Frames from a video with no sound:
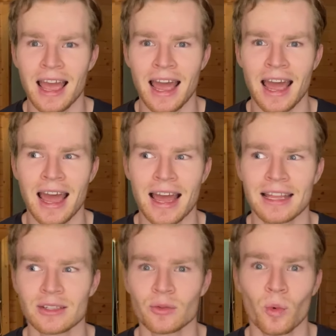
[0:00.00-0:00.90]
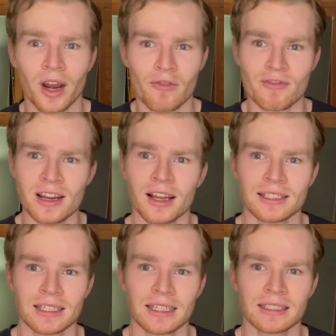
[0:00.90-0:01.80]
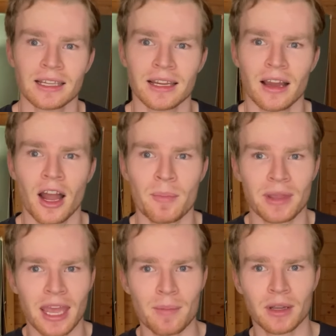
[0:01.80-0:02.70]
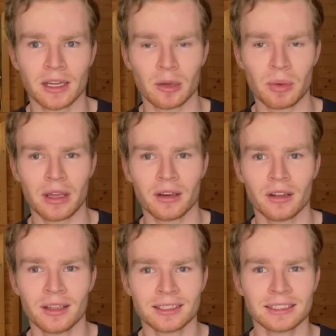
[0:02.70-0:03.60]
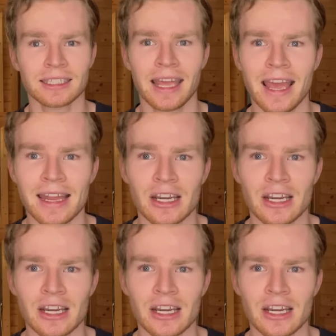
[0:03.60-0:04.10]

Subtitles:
And when I realized this, I became a little bit scared.